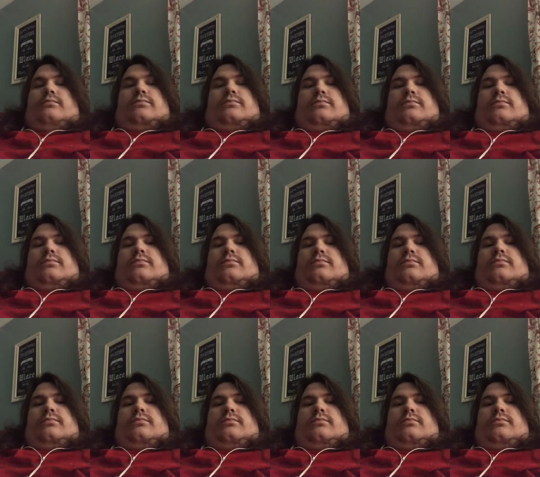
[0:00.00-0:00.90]

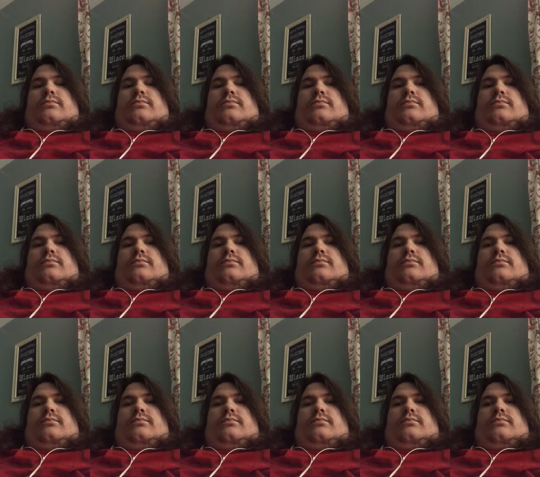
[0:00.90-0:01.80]

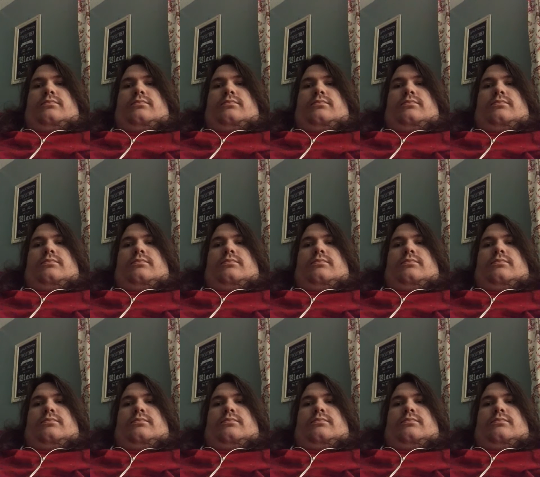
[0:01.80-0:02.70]

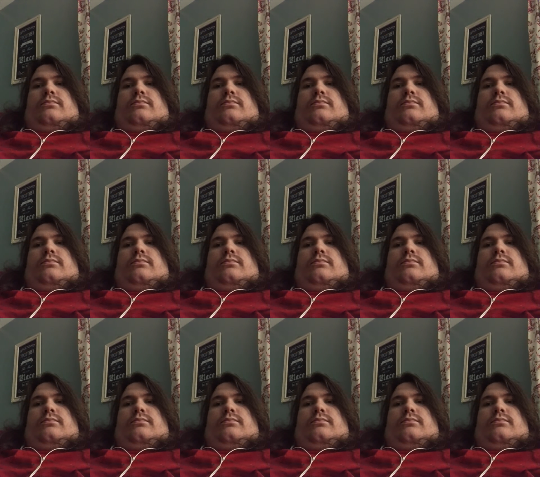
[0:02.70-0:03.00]
(silence)